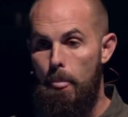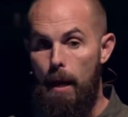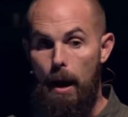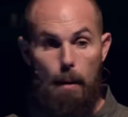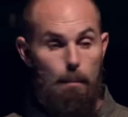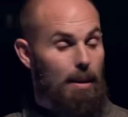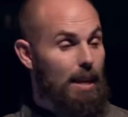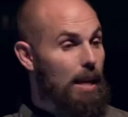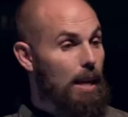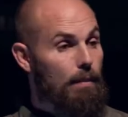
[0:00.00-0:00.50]

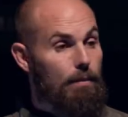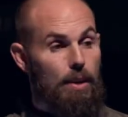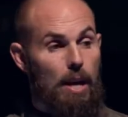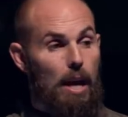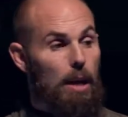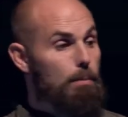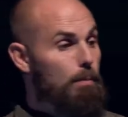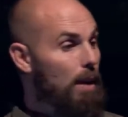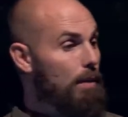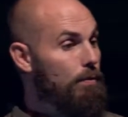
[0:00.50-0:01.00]
I'm going to give
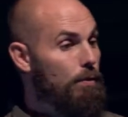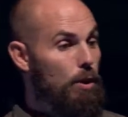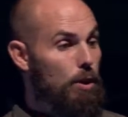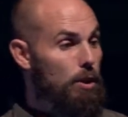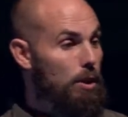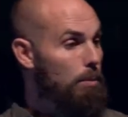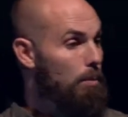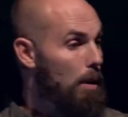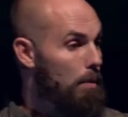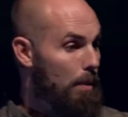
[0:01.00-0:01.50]
God my
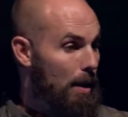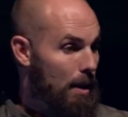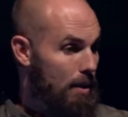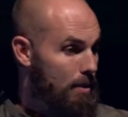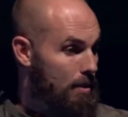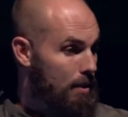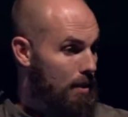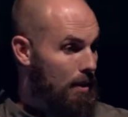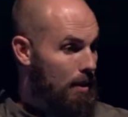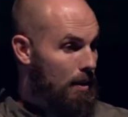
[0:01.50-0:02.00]
first and my
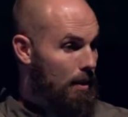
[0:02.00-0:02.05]
best.